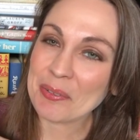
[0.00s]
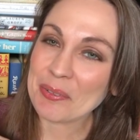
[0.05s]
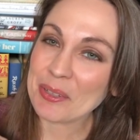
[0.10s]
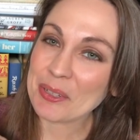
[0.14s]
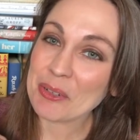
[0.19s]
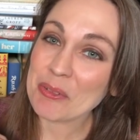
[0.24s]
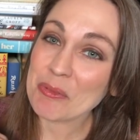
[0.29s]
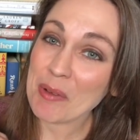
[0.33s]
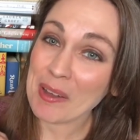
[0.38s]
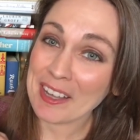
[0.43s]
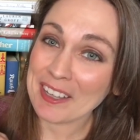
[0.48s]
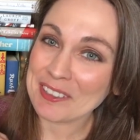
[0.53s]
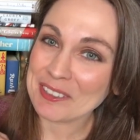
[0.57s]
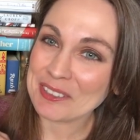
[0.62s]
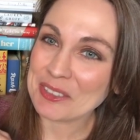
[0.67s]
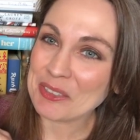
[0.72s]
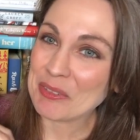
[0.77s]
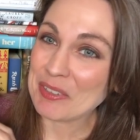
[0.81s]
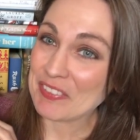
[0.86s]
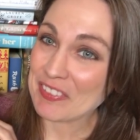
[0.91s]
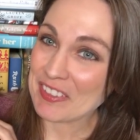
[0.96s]
little,
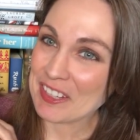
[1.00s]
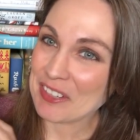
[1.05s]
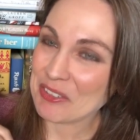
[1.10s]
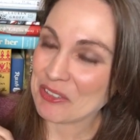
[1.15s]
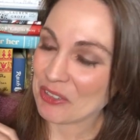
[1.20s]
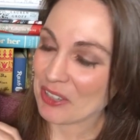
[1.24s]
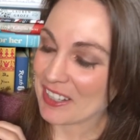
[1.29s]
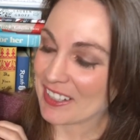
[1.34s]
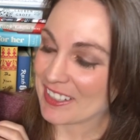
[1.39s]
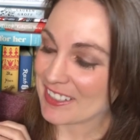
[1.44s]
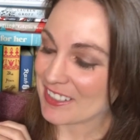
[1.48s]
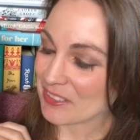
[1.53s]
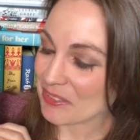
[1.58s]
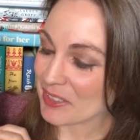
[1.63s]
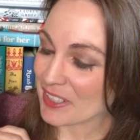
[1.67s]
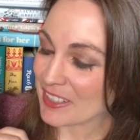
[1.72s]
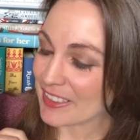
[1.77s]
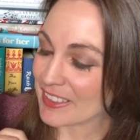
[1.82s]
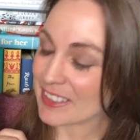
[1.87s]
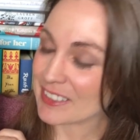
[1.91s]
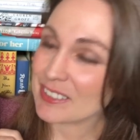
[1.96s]
wild what they tried to
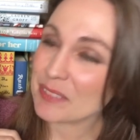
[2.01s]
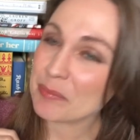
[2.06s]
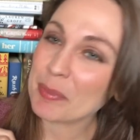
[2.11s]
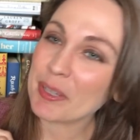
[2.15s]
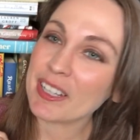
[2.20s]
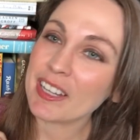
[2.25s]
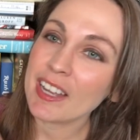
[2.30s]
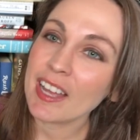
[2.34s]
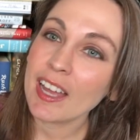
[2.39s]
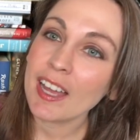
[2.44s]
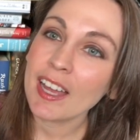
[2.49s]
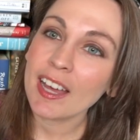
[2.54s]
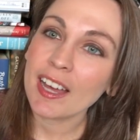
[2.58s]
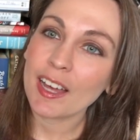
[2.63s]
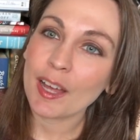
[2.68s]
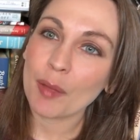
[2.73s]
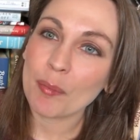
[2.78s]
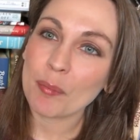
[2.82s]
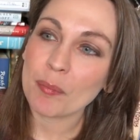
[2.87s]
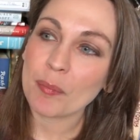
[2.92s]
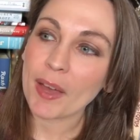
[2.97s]
read this, but
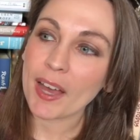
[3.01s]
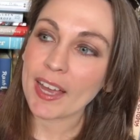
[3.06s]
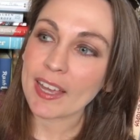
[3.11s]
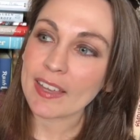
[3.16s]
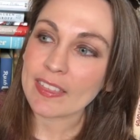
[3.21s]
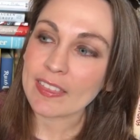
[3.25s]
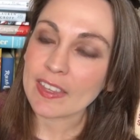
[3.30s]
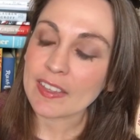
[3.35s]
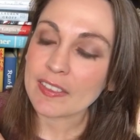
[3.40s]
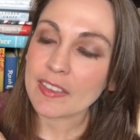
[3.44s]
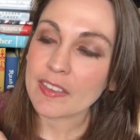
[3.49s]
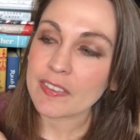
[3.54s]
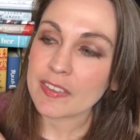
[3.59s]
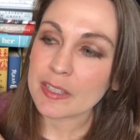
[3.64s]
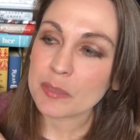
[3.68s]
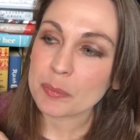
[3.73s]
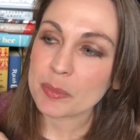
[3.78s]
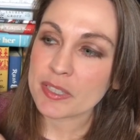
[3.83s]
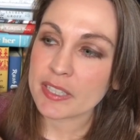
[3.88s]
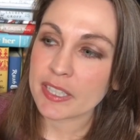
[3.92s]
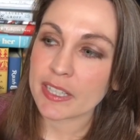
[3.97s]
um, I think that these
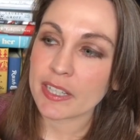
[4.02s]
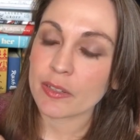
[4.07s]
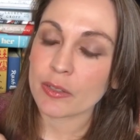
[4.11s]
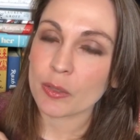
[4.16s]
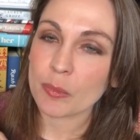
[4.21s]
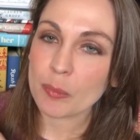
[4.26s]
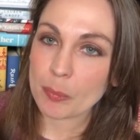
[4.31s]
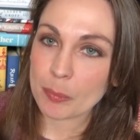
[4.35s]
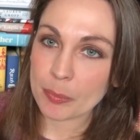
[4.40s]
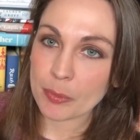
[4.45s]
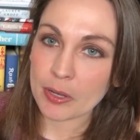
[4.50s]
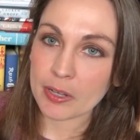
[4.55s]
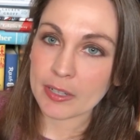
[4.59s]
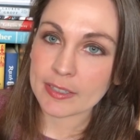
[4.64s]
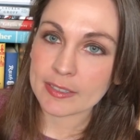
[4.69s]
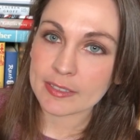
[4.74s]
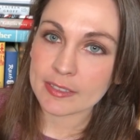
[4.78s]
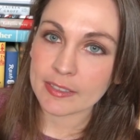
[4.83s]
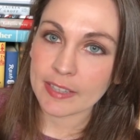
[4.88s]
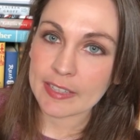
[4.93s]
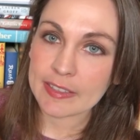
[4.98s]
particular
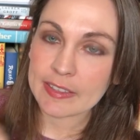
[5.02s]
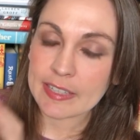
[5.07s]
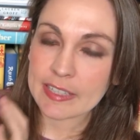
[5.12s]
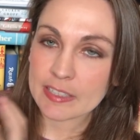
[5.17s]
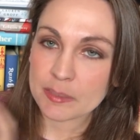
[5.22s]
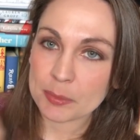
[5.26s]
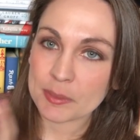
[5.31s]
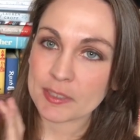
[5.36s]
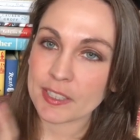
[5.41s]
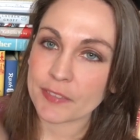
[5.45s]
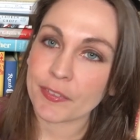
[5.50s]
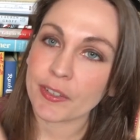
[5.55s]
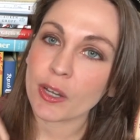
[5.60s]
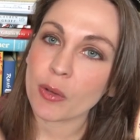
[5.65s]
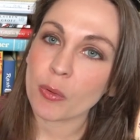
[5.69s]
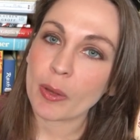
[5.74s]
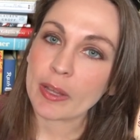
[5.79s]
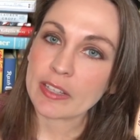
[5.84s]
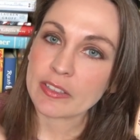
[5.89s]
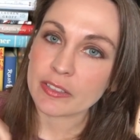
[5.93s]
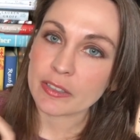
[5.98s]
books, like these specific
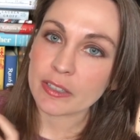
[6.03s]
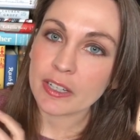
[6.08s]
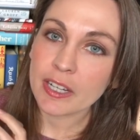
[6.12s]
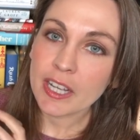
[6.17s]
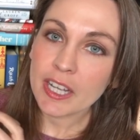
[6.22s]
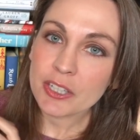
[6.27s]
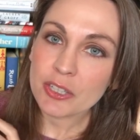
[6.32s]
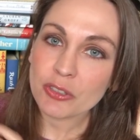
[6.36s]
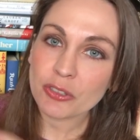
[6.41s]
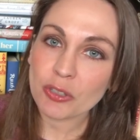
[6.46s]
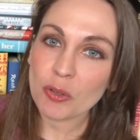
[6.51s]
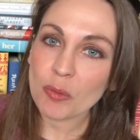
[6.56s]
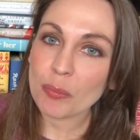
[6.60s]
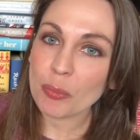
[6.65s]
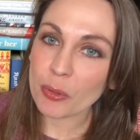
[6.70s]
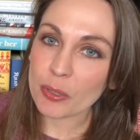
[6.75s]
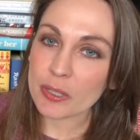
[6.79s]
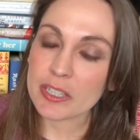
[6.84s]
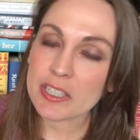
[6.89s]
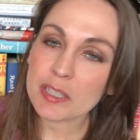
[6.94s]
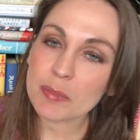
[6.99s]
ones, are just so
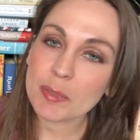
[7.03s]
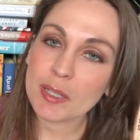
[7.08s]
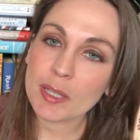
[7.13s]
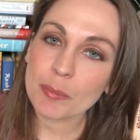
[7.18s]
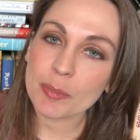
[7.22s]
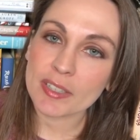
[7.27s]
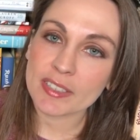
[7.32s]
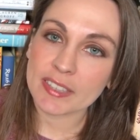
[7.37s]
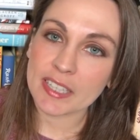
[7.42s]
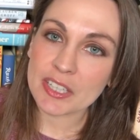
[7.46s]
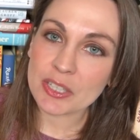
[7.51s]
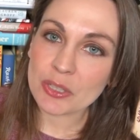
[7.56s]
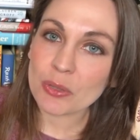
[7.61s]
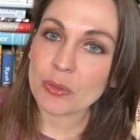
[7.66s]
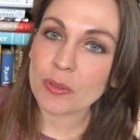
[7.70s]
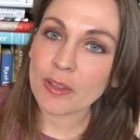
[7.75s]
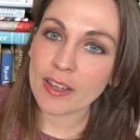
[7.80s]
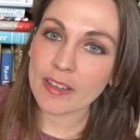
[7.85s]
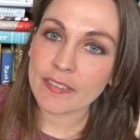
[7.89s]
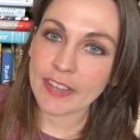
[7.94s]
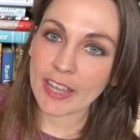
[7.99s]
important to me because I do
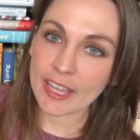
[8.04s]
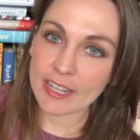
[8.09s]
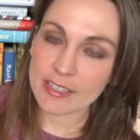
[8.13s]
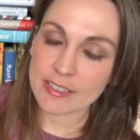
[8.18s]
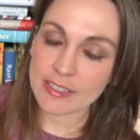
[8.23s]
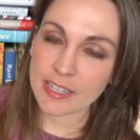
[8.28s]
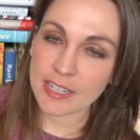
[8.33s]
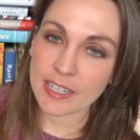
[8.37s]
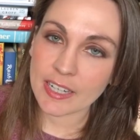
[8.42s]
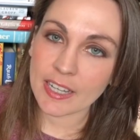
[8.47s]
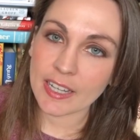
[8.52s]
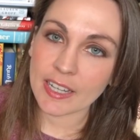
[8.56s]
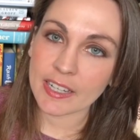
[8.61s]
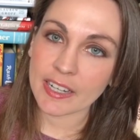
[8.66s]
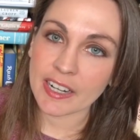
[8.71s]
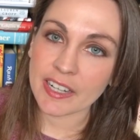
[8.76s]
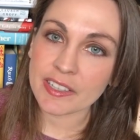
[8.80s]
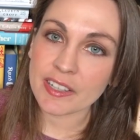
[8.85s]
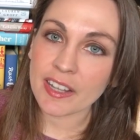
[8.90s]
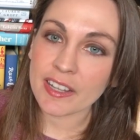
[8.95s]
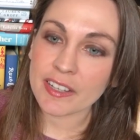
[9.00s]
love annotating and
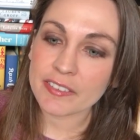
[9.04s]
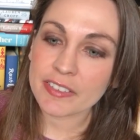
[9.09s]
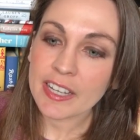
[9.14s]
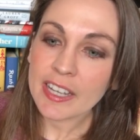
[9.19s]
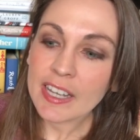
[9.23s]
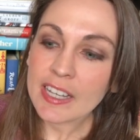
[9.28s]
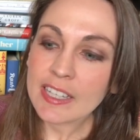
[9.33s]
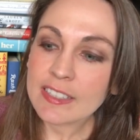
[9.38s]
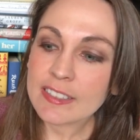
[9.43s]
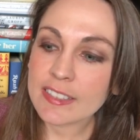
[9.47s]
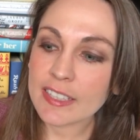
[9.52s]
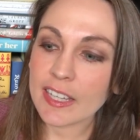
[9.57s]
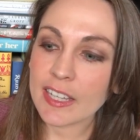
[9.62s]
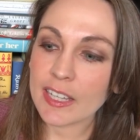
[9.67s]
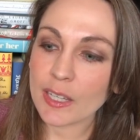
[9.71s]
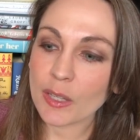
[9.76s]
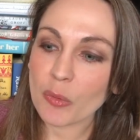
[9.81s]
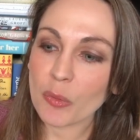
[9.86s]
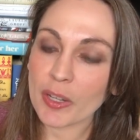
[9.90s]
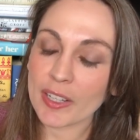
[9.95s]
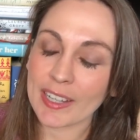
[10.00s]
I love
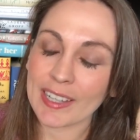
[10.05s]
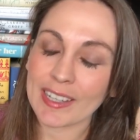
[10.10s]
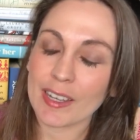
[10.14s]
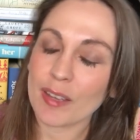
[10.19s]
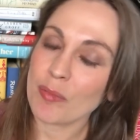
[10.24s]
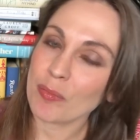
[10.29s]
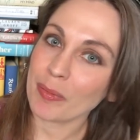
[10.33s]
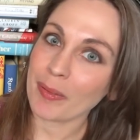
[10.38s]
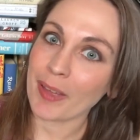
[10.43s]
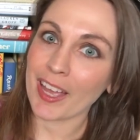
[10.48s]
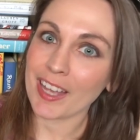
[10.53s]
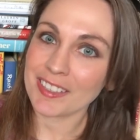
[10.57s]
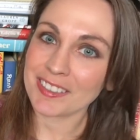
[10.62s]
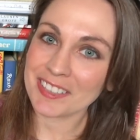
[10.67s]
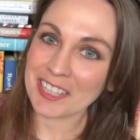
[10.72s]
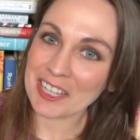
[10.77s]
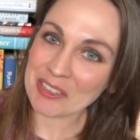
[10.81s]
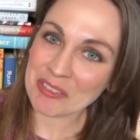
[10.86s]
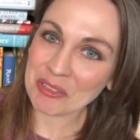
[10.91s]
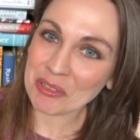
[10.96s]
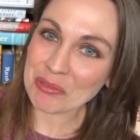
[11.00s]
seeing what like past
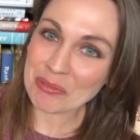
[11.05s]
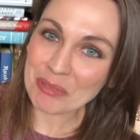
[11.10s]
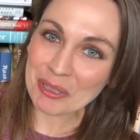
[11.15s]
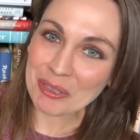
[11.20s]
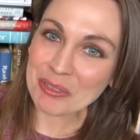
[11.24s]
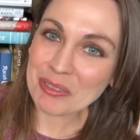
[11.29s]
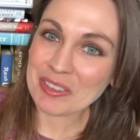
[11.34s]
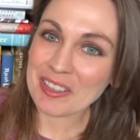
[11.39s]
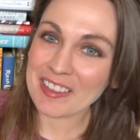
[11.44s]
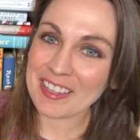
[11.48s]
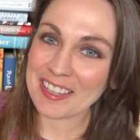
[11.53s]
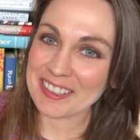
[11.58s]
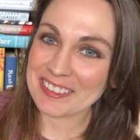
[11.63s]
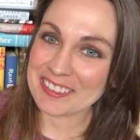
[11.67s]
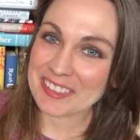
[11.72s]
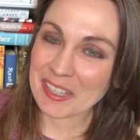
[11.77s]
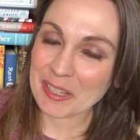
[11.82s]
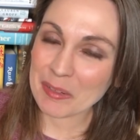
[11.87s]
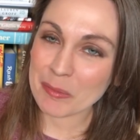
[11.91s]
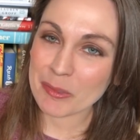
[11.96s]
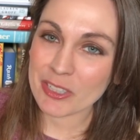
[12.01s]
Kendra wrote the last
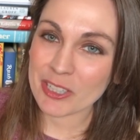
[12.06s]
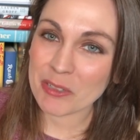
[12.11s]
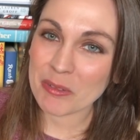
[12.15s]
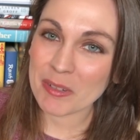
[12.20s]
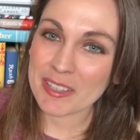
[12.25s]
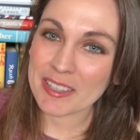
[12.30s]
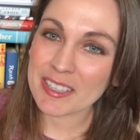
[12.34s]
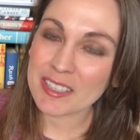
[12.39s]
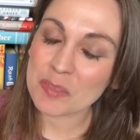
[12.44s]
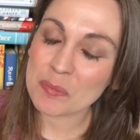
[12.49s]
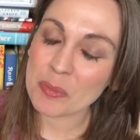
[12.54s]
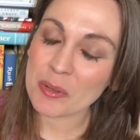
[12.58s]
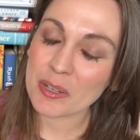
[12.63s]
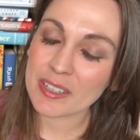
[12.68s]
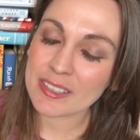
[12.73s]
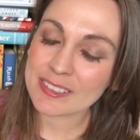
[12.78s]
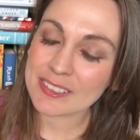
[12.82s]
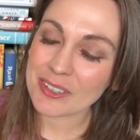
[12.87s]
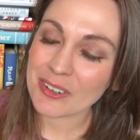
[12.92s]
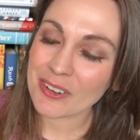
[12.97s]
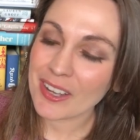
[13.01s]
time she read this
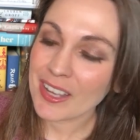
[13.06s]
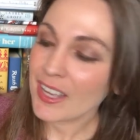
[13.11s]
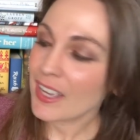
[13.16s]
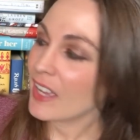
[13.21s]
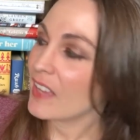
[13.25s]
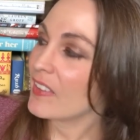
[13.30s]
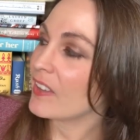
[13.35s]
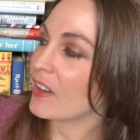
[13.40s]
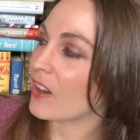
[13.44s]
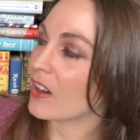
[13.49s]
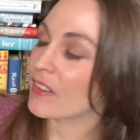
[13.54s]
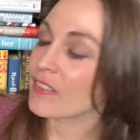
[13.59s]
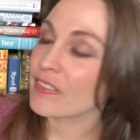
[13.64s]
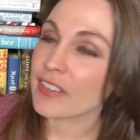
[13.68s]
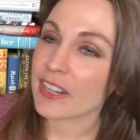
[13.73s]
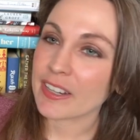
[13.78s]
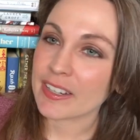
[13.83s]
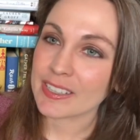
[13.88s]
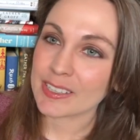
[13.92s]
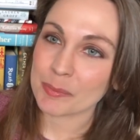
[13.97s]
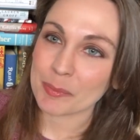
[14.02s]
book, so they are
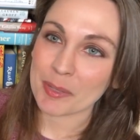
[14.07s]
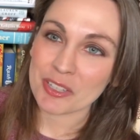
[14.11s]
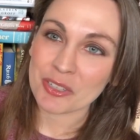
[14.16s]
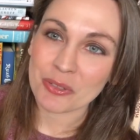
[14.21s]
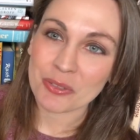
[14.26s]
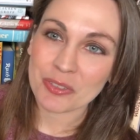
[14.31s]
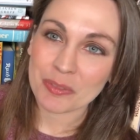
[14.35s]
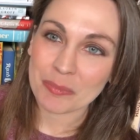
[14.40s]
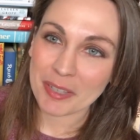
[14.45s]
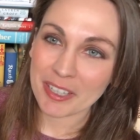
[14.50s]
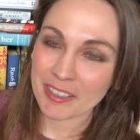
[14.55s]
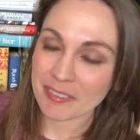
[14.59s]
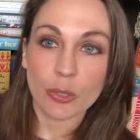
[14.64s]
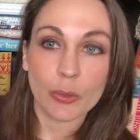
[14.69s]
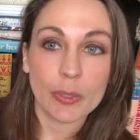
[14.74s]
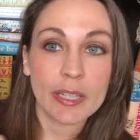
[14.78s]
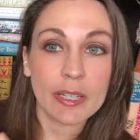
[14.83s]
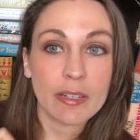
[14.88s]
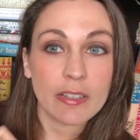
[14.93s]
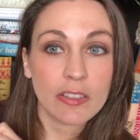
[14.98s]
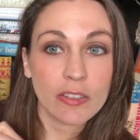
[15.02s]
very special to me. So
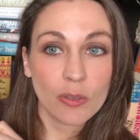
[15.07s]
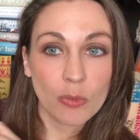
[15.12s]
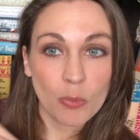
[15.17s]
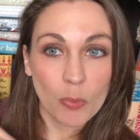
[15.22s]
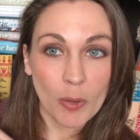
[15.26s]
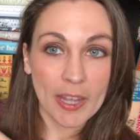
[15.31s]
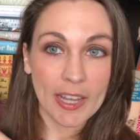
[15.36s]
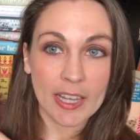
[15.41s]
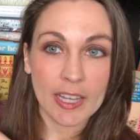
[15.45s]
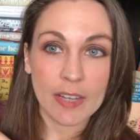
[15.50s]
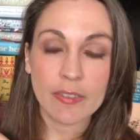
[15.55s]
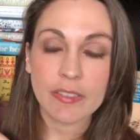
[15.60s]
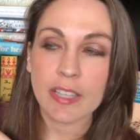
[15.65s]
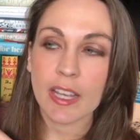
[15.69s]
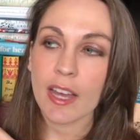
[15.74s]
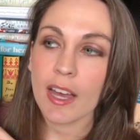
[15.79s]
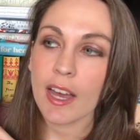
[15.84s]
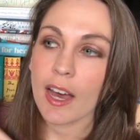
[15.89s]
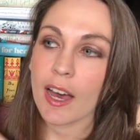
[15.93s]
here's The Waves.